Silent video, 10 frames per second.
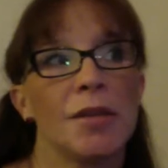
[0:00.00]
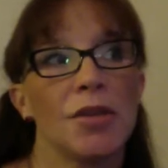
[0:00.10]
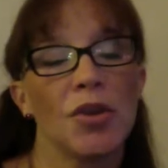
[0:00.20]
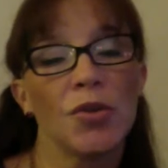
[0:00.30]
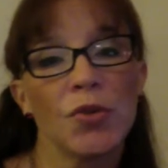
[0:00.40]

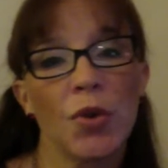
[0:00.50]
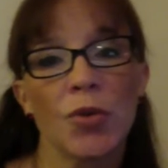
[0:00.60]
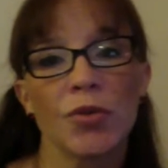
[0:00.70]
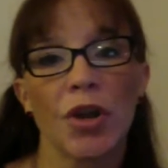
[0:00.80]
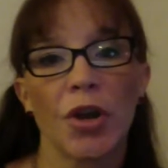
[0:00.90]
those
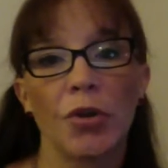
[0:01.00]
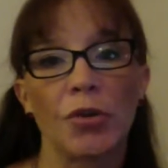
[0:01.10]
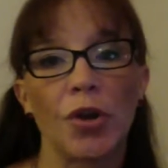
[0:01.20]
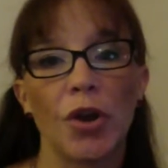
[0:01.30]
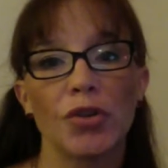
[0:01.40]
goals
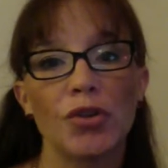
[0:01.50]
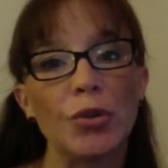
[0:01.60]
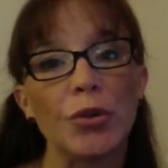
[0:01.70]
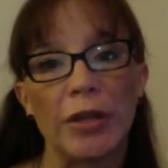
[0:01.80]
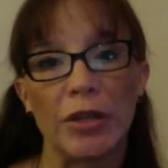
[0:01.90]
are
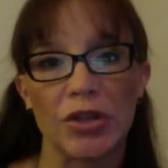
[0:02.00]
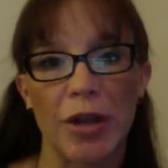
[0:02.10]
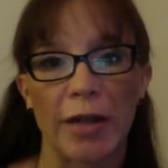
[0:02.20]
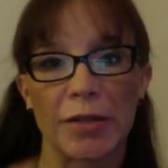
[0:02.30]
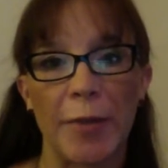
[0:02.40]
truly
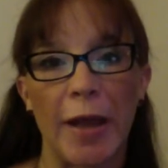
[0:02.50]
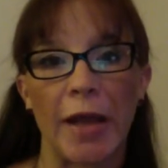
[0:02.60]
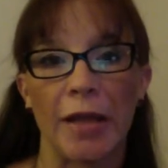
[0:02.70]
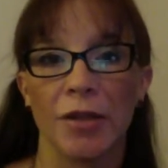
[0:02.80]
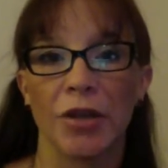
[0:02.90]
tracked
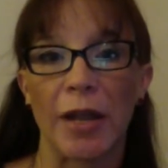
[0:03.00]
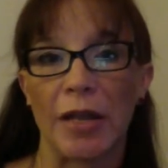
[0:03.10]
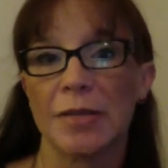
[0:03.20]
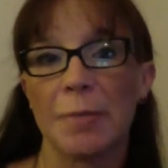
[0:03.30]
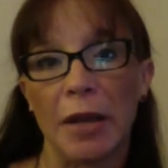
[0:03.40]
by their
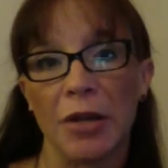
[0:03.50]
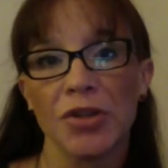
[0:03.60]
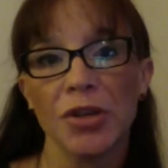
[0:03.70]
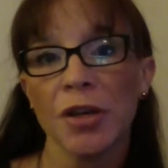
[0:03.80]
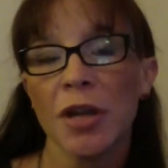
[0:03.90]
case
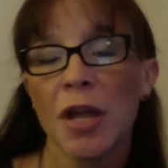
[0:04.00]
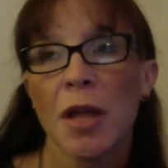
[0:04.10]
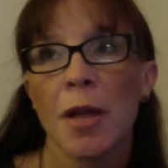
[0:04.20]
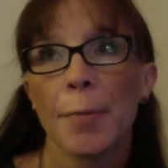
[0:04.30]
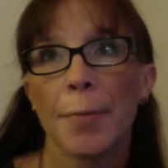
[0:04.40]
manager,
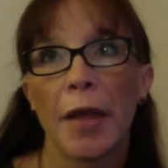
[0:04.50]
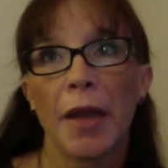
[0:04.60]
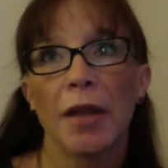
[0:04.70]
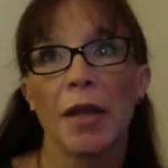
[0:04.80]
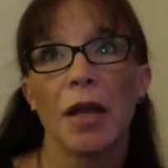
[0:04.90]

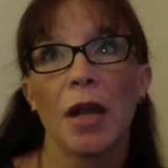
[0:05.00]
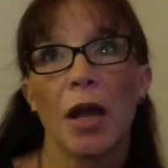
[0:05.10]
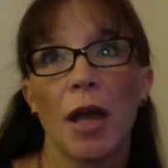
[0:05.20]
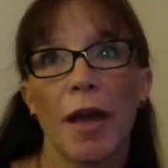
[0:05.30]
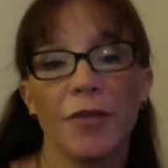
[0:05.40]
but
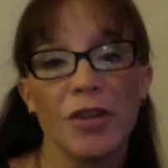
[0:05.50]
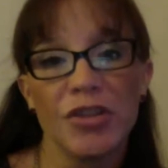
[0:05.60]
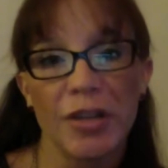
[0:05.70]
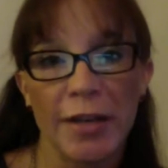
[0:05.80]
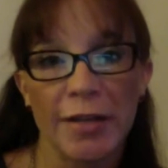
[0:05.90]
every
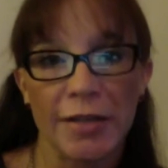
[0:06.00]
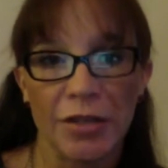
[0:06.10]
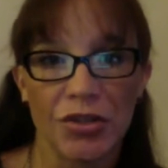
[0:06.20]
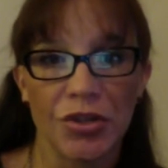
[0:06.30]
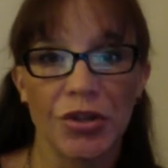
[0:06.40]
gen ed
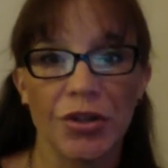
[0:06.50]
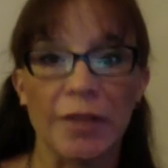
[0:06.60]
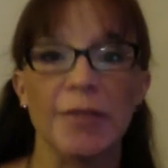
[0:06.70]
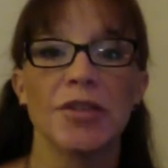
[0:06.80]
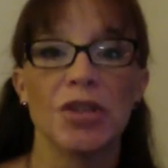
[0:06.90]
teacher
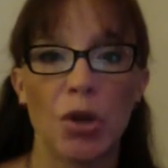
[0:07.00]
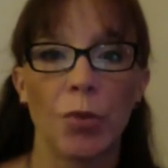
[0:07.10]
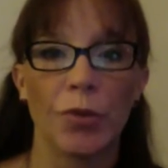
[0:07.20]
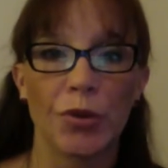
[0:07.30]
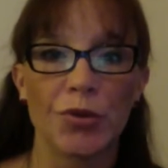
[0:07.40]
needs to know
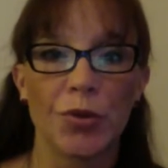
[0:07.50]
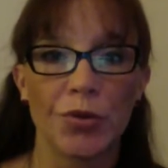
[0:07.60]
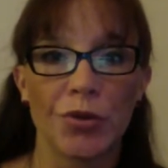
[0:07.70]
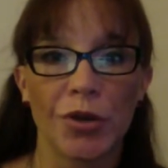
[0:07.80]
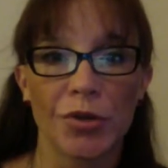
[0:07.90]
what those
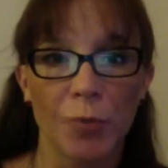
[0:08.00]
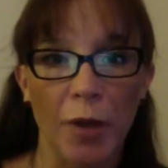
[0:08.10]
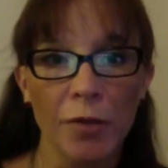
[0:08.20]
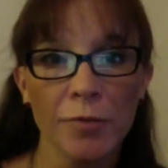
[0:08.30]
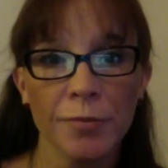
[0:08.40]
goals are as
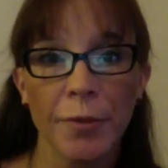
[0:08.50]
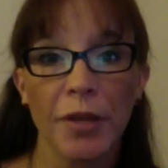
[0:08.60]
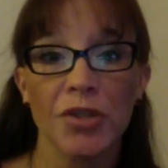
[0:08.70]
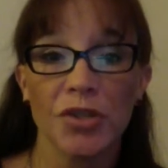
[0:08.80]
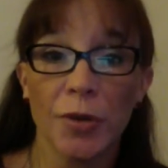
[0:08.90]
well,
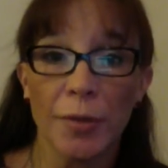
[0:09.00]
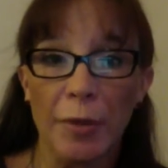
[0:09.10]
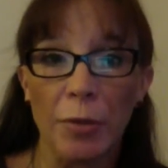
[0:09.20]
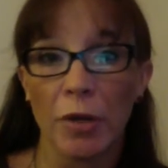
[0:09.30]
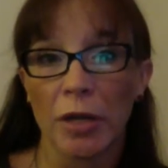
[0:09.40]
because you can
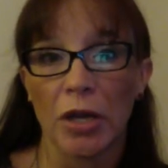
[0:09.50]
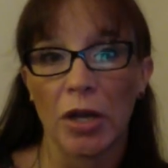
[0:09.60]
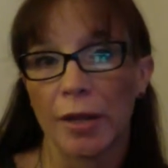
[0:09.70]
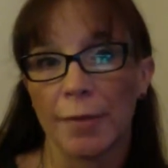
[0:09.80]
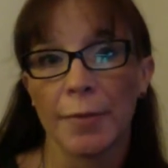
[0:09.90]
be working
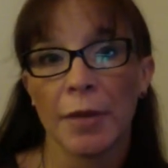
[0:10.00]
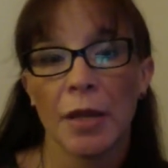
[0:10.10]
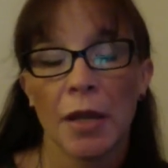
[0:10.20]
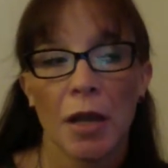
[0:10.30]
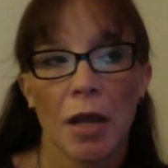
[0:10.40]
on them.
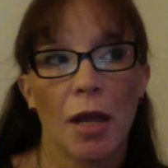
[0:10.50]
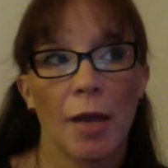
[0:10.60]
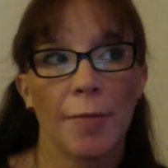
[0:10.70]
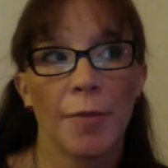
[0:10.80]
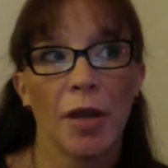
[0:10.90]

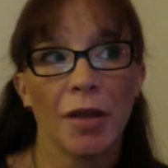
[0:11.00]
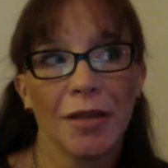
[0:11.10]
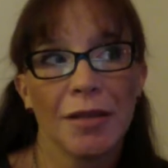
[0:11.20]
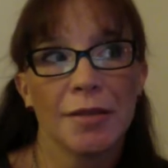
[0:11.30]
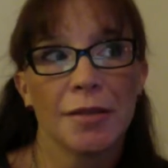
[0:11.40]
At
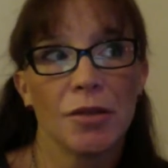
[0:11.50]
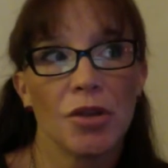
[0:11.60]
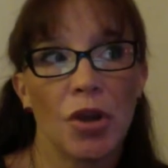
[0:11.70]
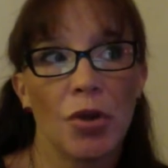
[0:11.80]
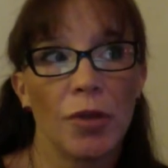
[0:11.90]
least
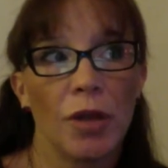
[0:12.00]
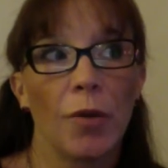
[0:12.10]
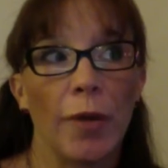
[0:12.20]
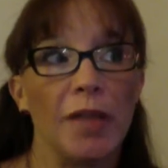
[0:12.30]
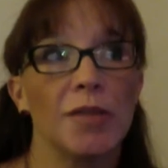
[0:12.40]
know that,
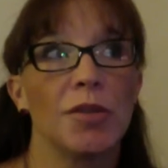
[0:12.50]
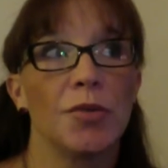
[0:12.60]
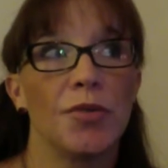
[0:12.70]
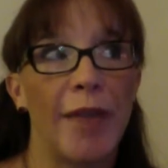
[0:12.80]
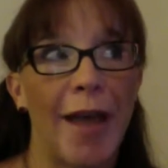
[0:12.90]
okay,
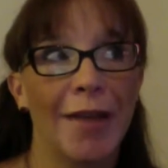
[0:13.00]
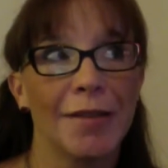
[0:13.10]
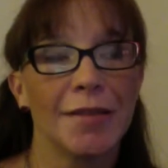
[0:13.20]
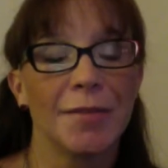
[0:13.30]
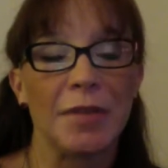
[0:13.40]
so
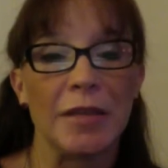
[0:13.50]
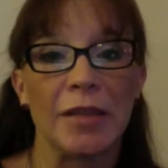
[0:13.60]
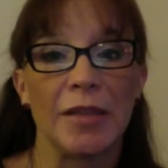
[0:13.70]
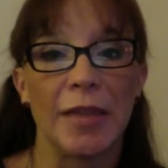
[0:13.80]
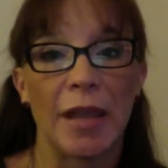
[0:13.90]
that's something
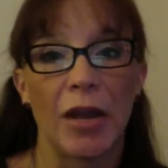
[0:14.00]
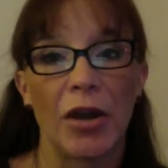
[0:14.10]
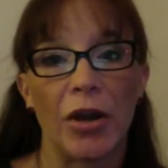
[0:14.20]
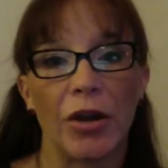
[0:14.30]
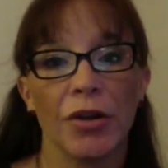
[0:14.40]
that they
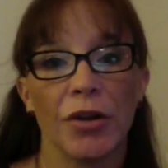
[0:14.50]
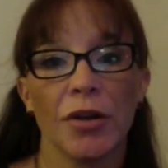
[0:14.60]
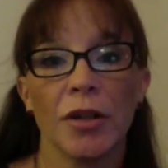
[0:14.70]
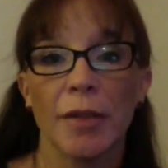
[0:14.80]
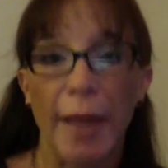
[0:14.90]
are
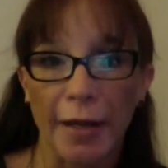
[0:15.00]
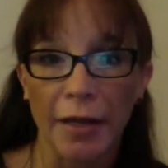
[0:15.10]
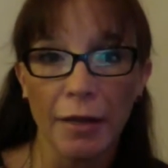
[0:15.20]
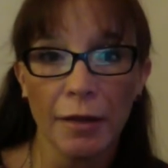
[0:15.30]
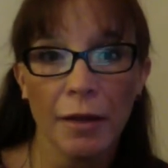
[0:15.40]
lacking,